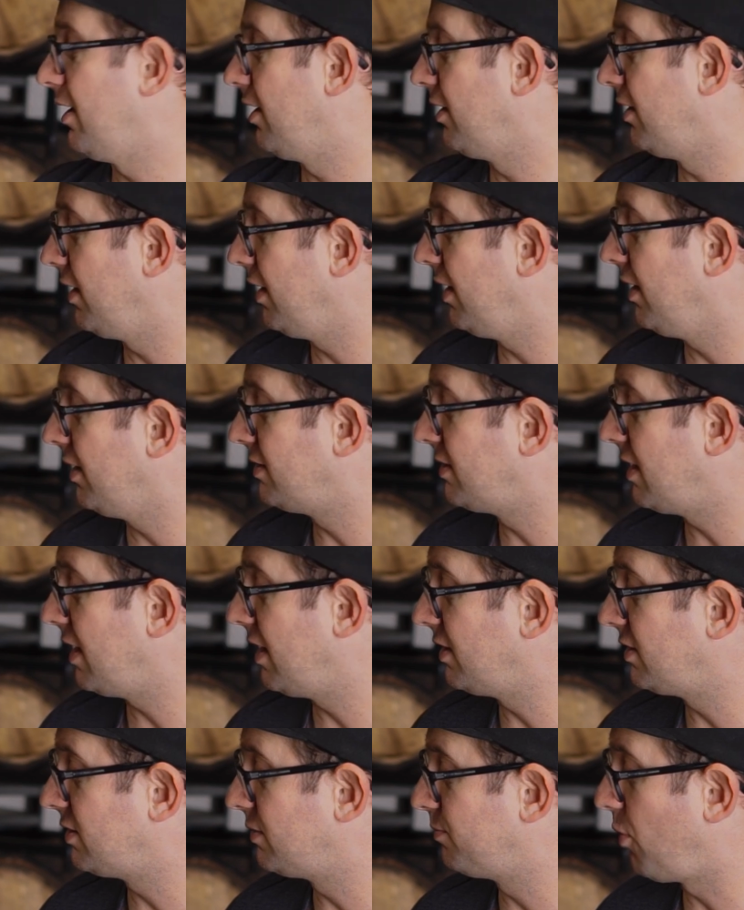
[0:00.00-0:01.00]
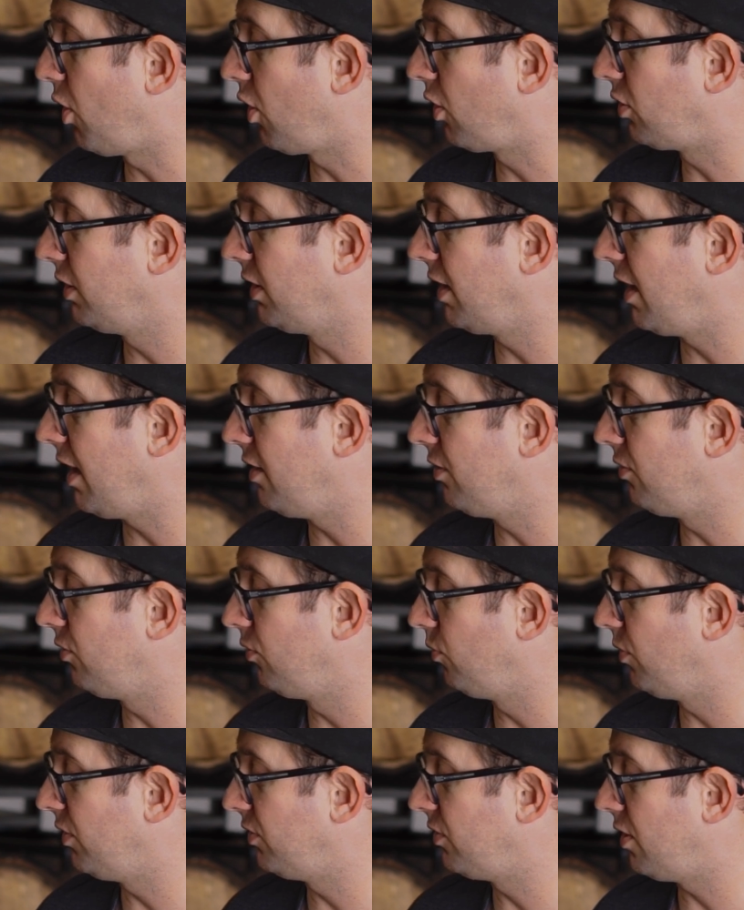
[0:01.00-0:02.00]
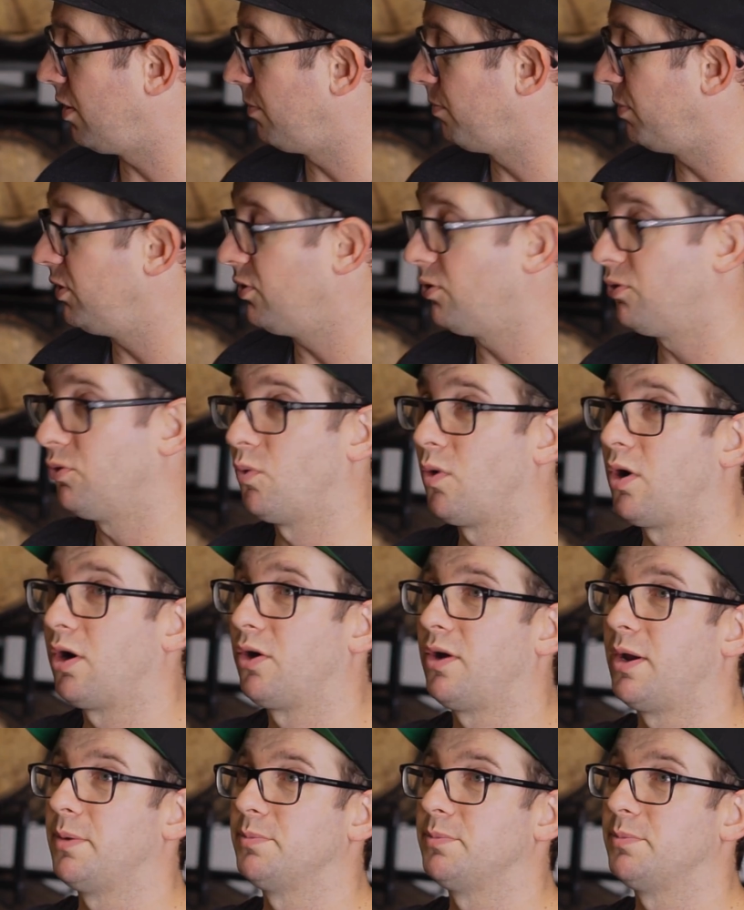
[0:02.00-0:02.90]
and it's a sparkling ale with Pinot Noir